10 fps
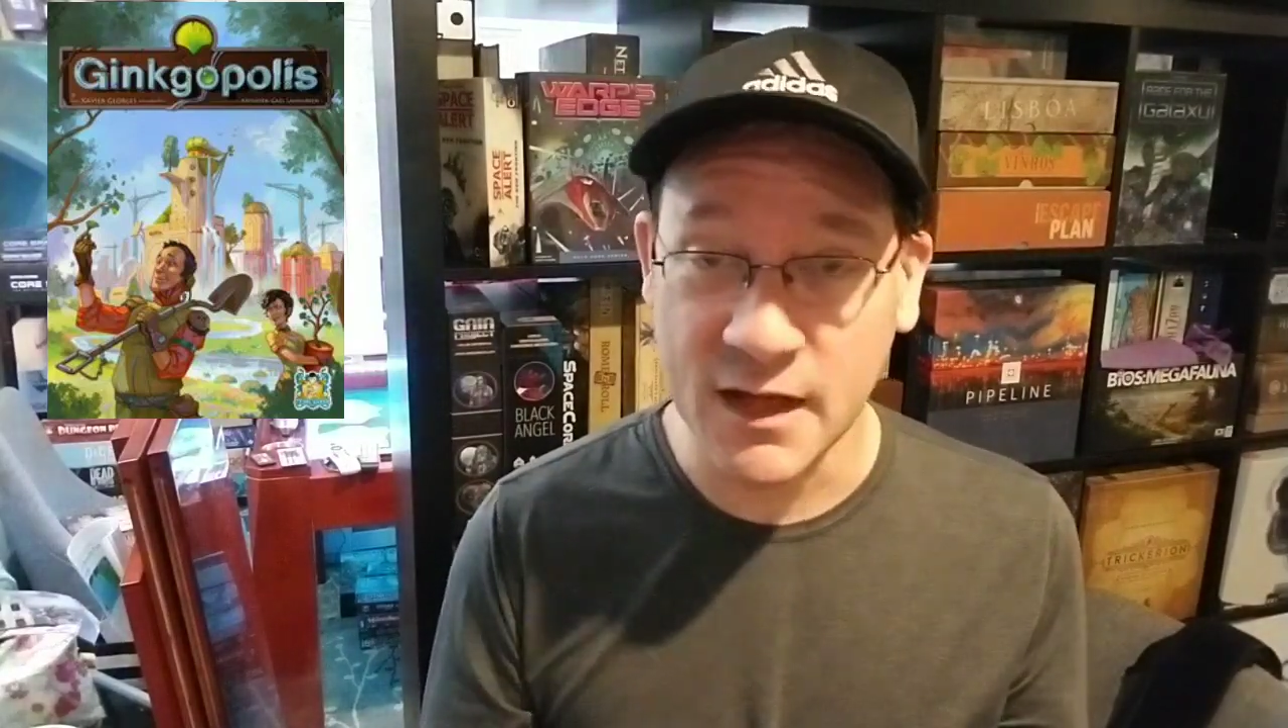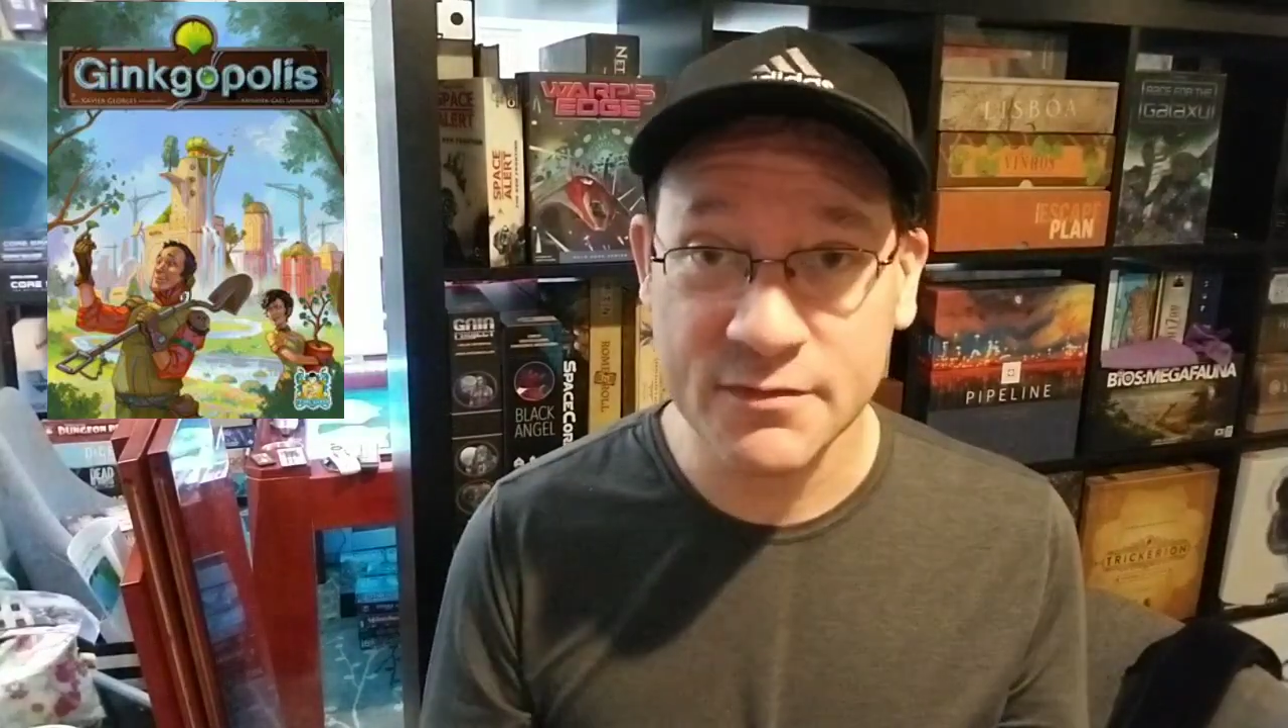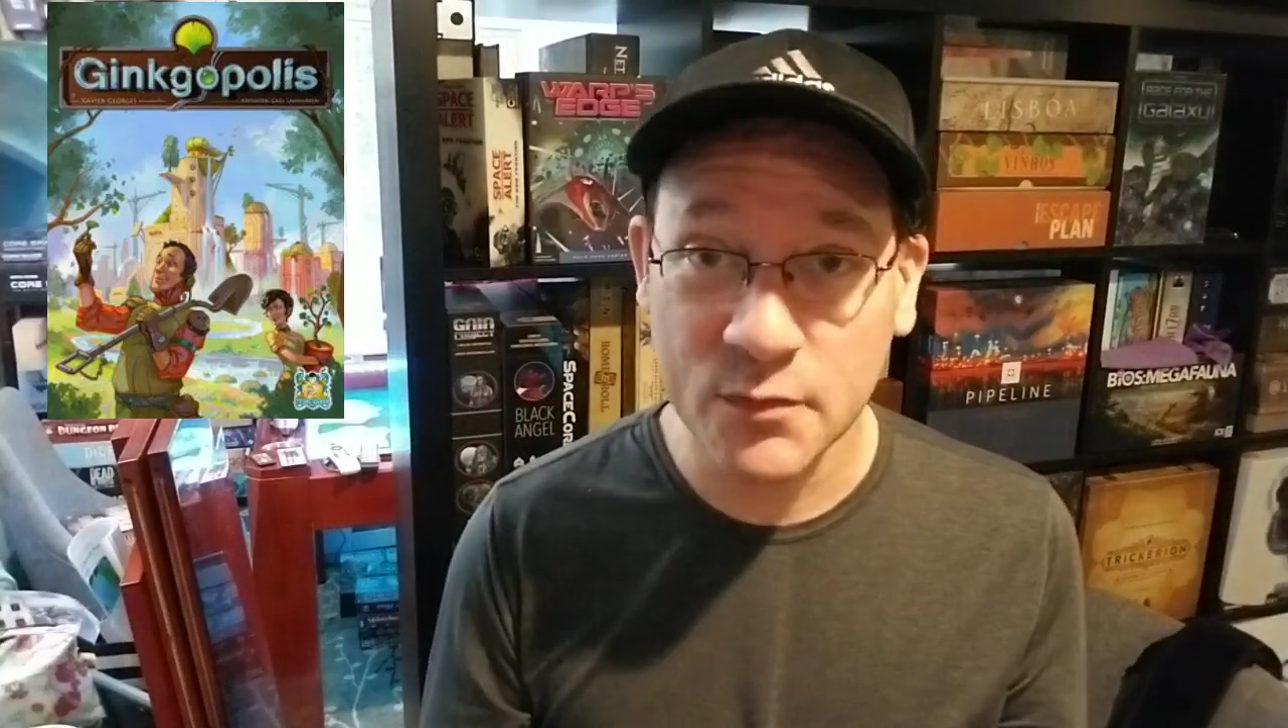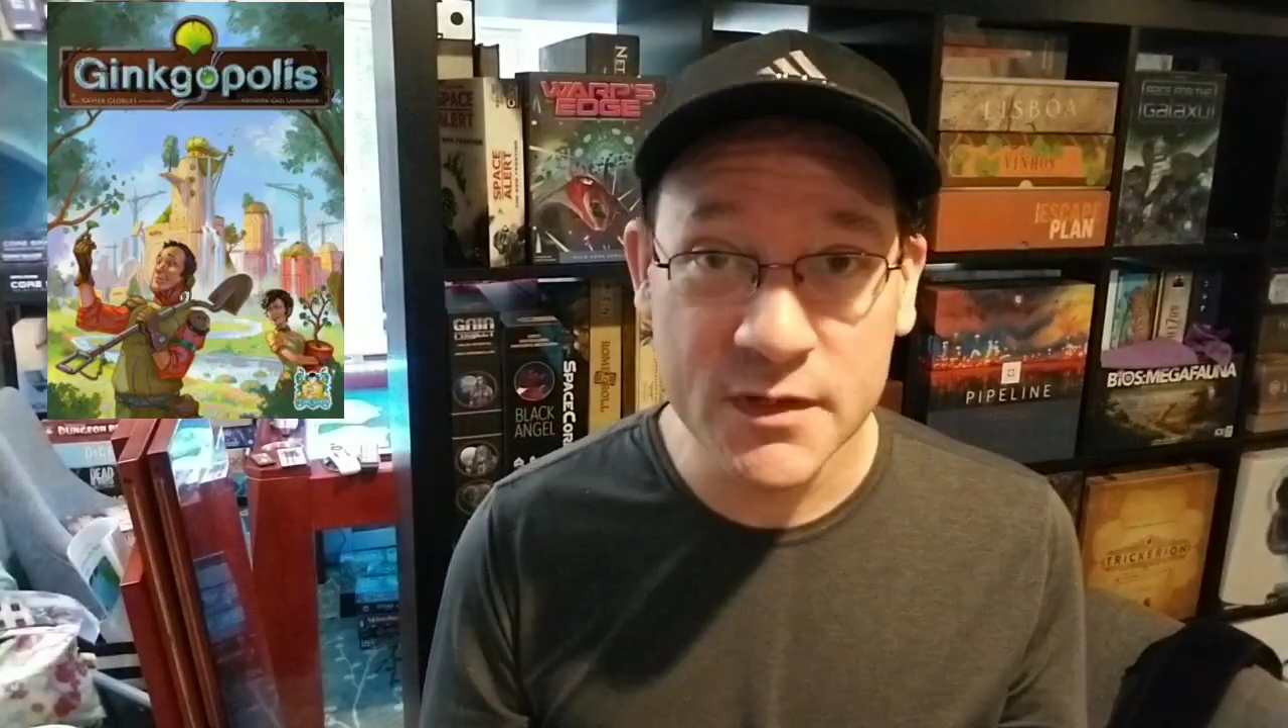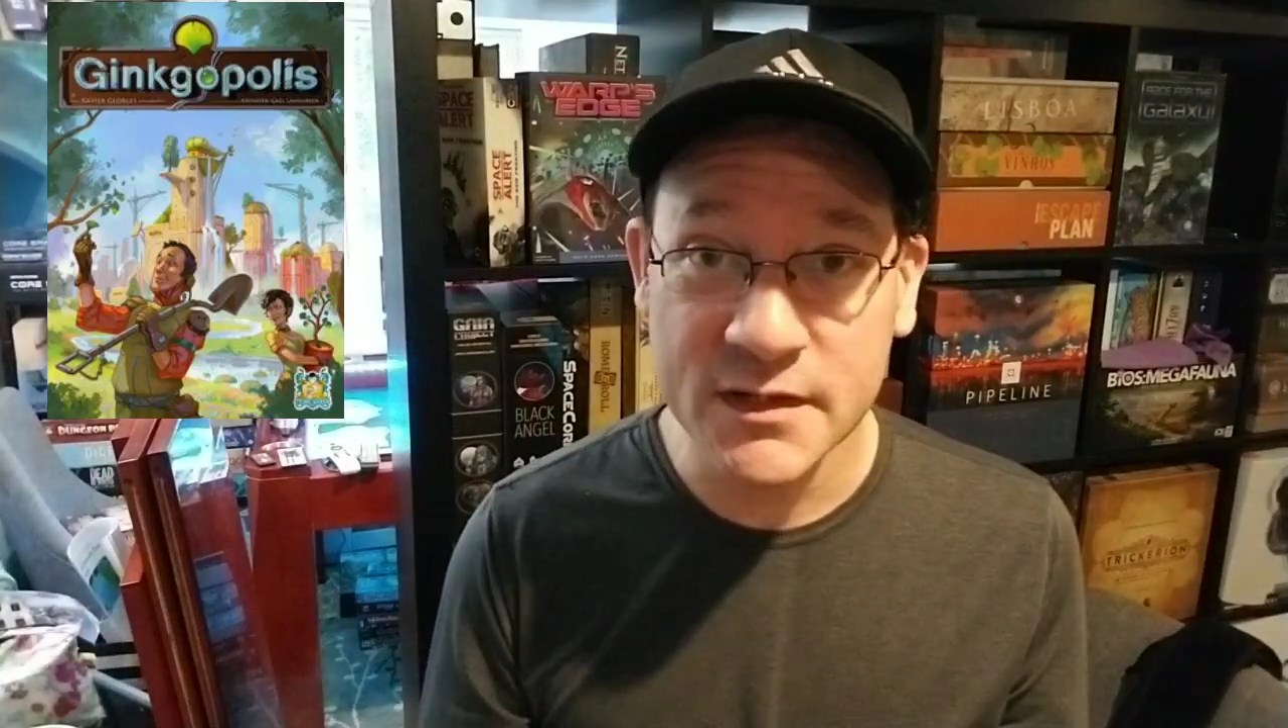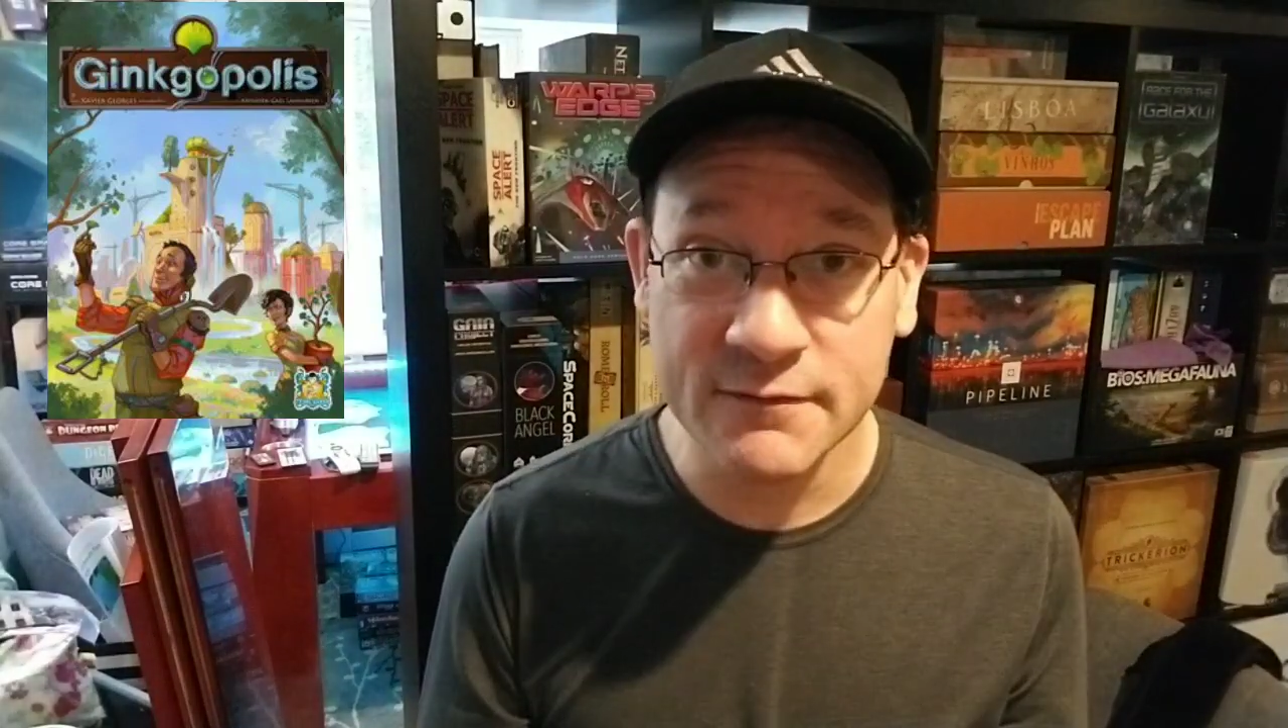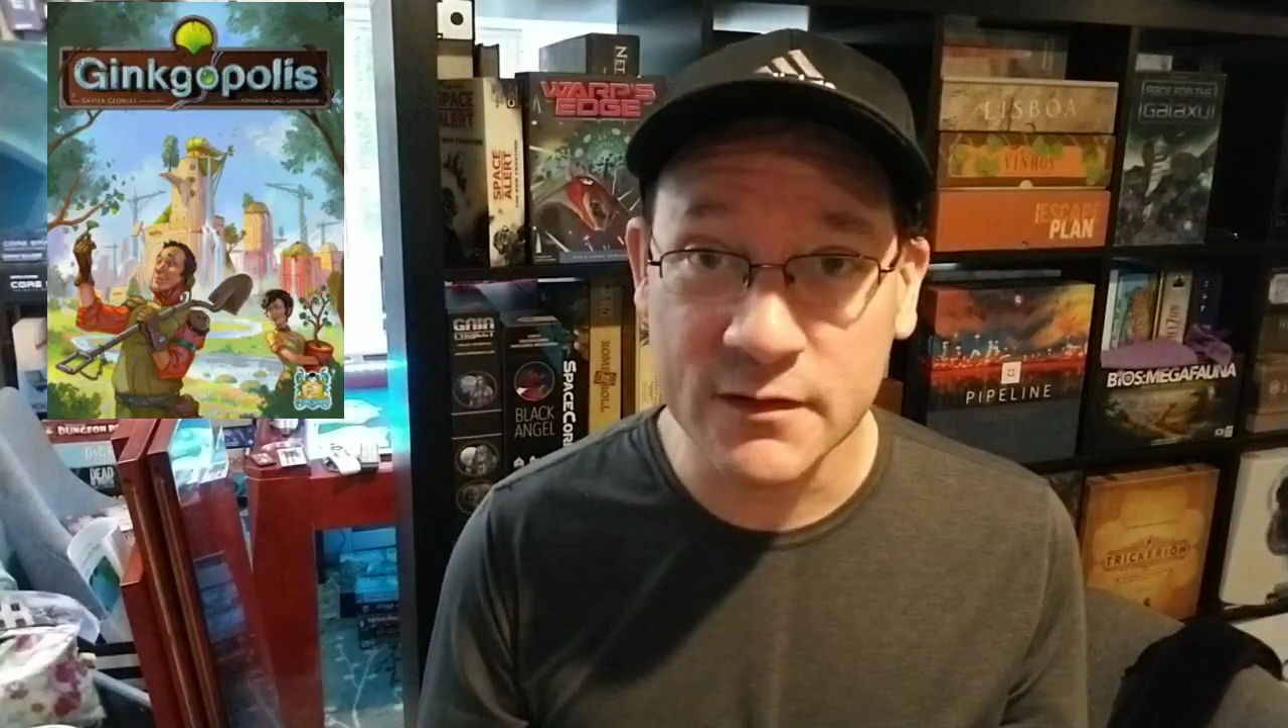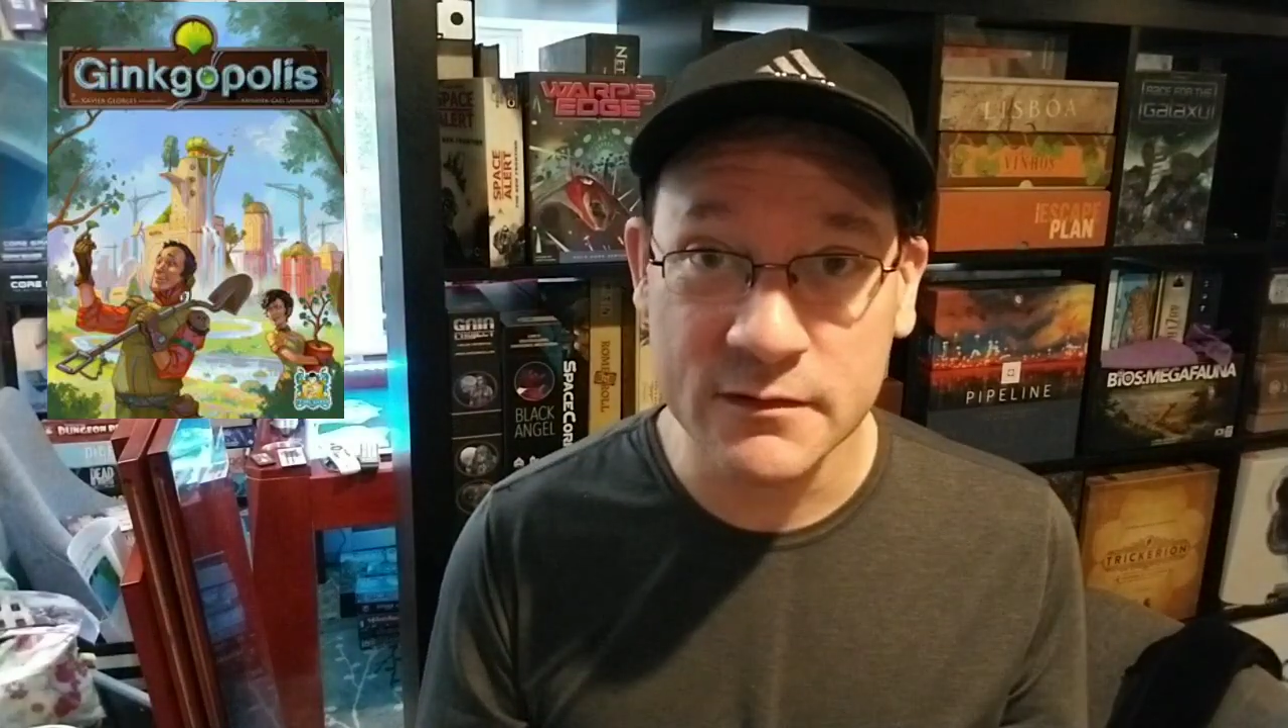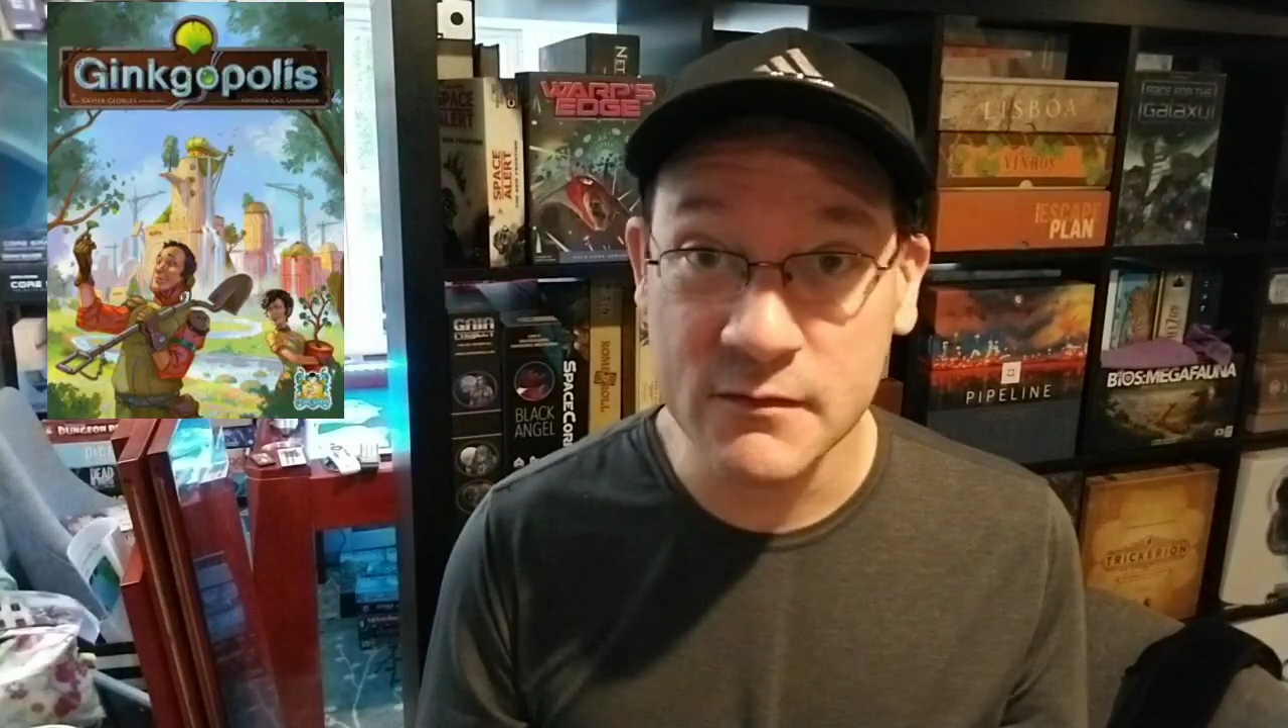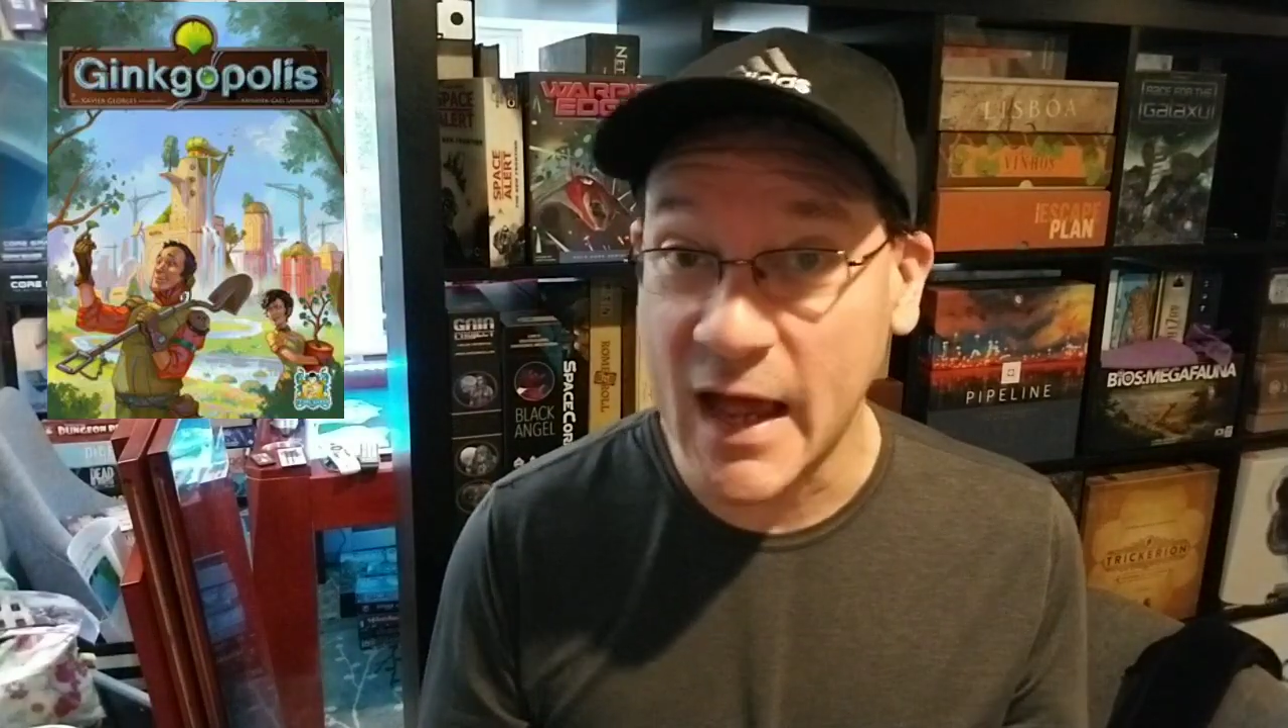got 3 different